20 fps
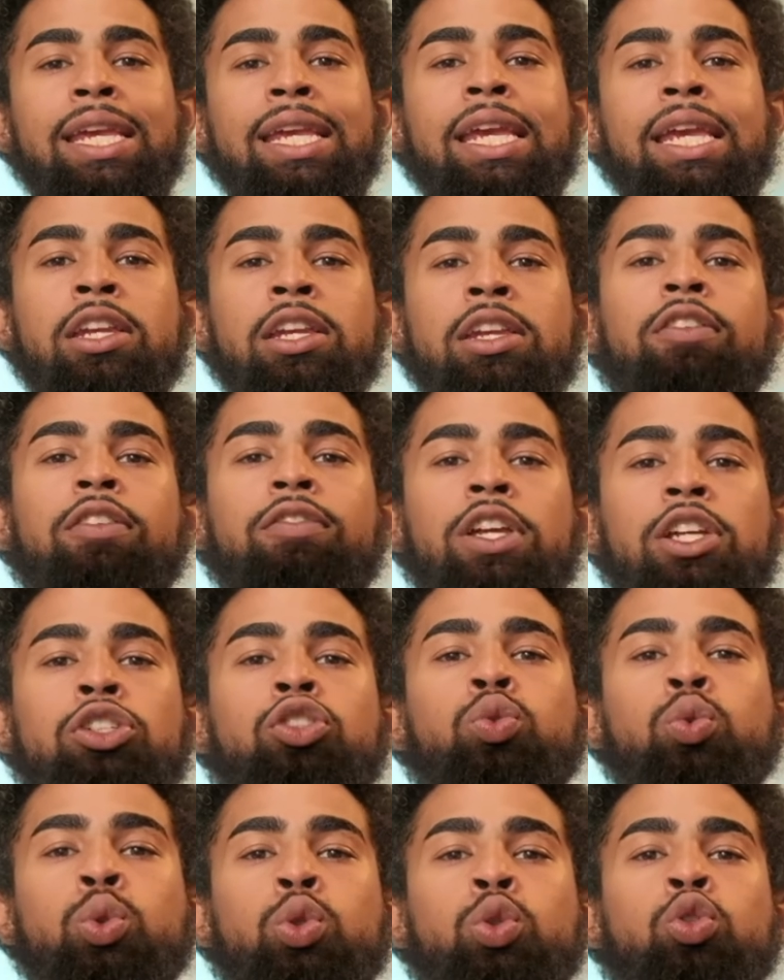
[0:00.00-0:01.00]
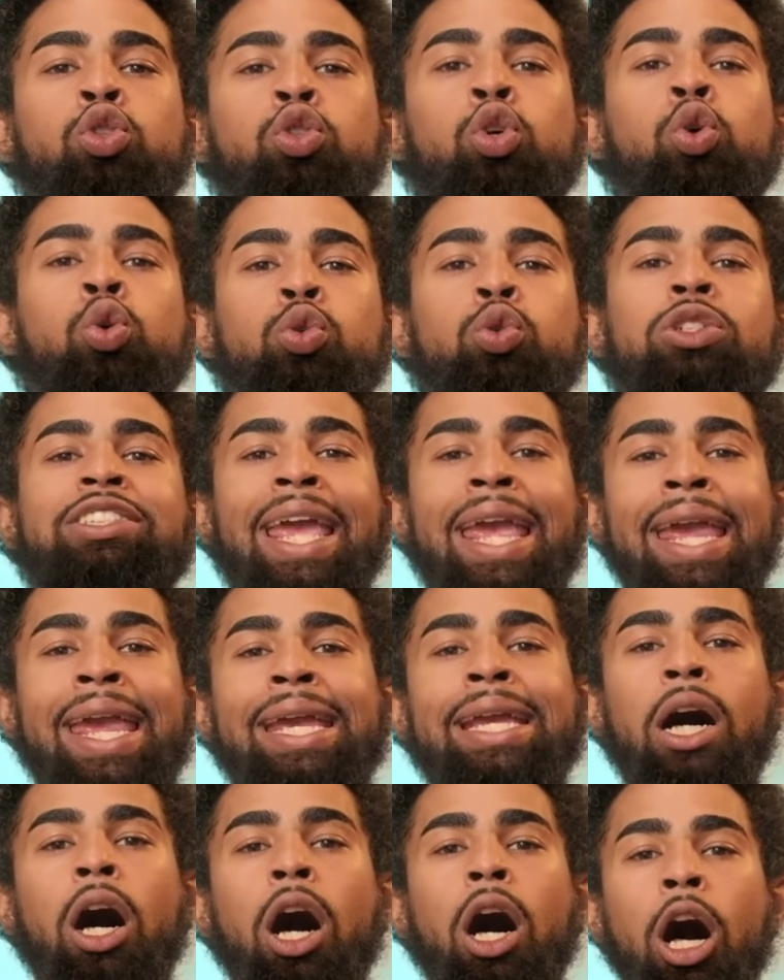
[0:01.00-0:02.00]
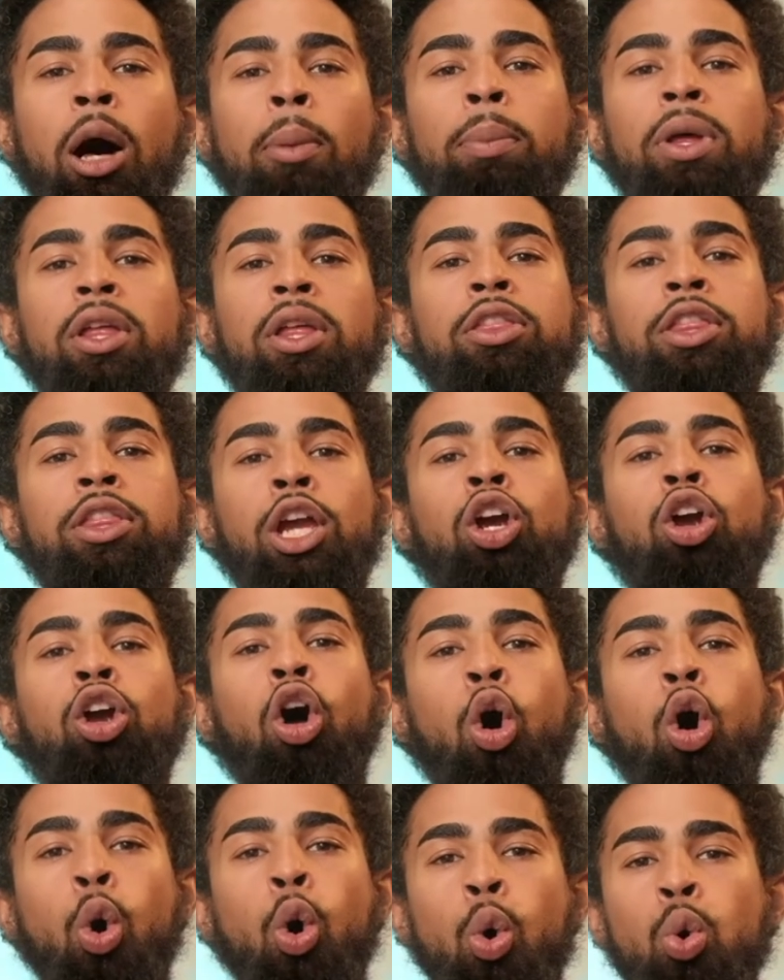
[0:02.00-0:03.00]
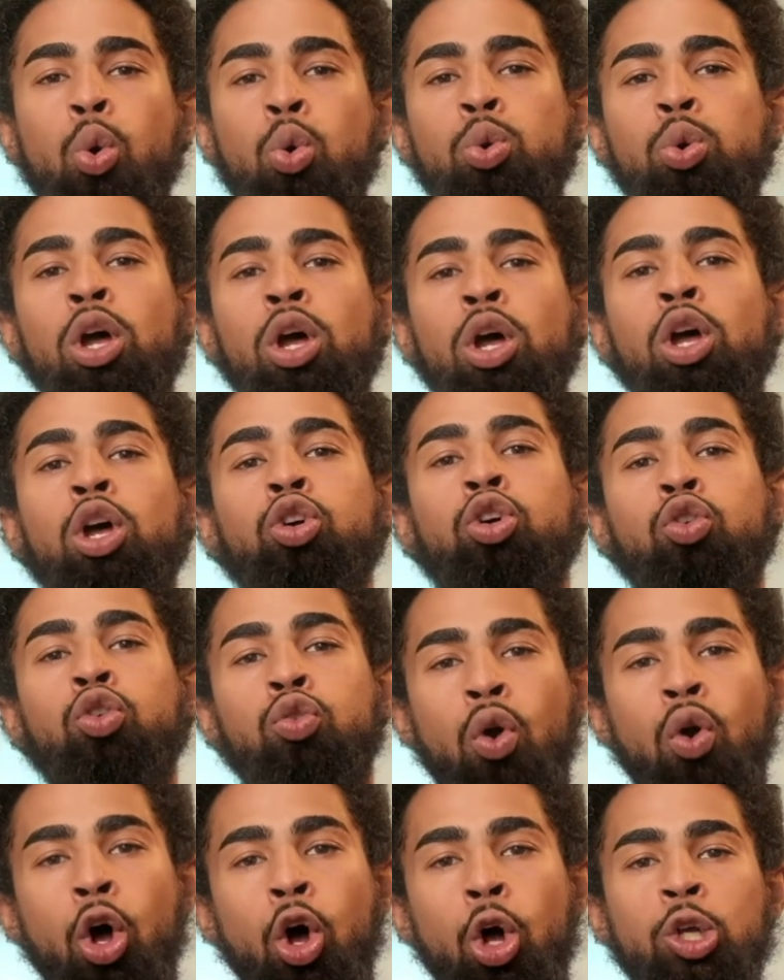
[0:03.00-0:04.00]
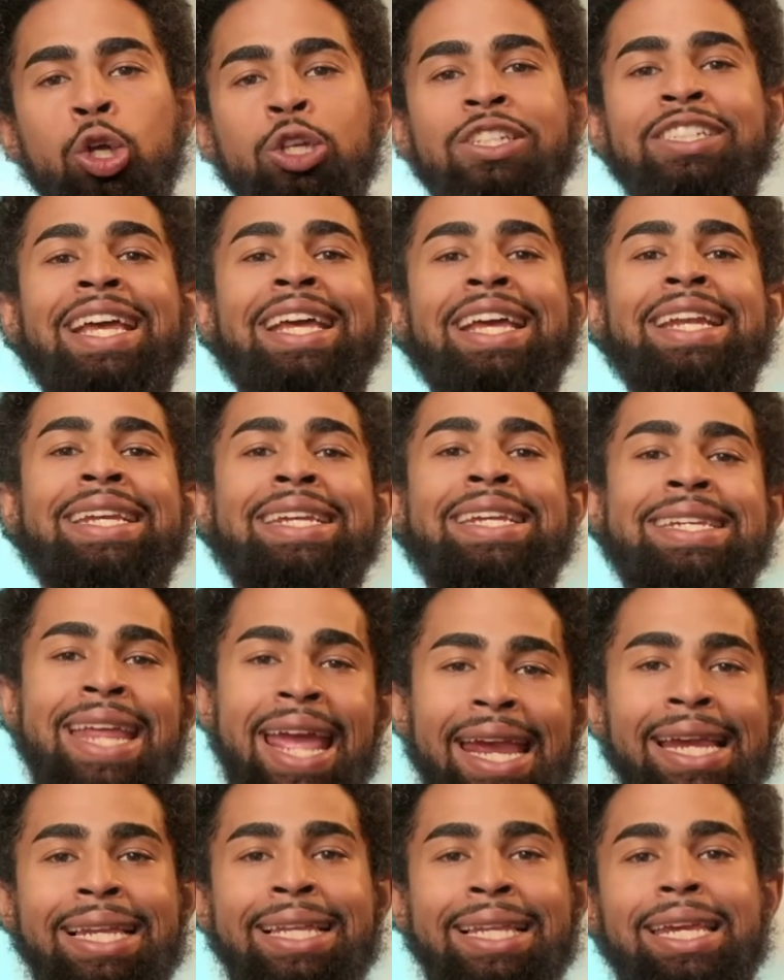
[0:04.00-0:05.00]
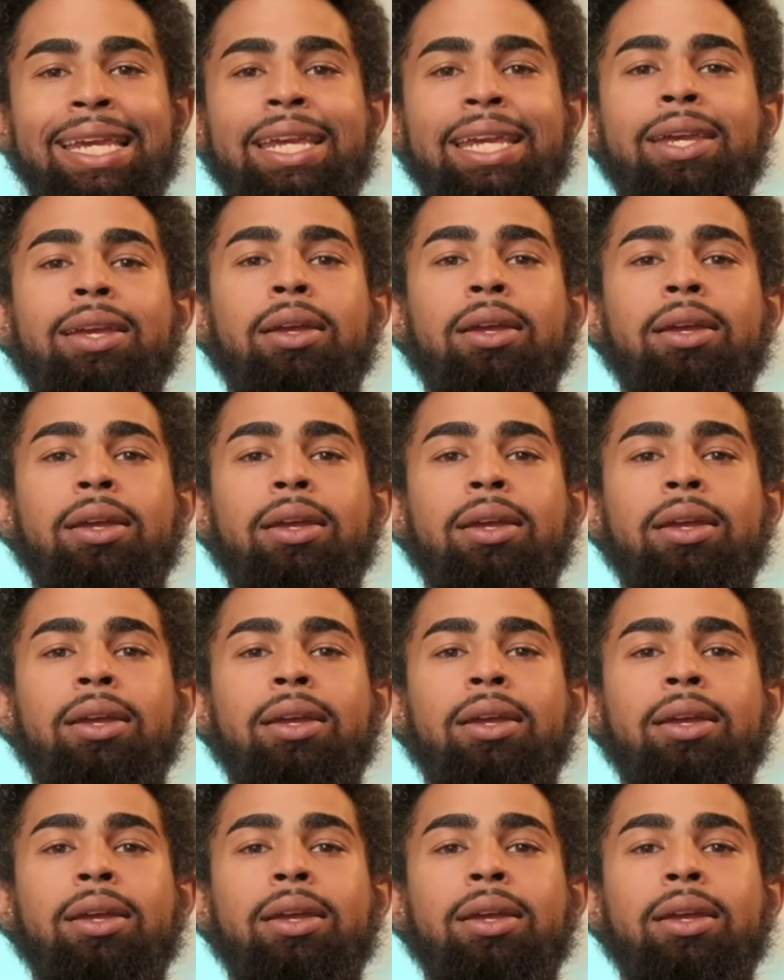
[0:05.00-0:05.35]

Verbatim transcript: individuals who take up their own cross daily.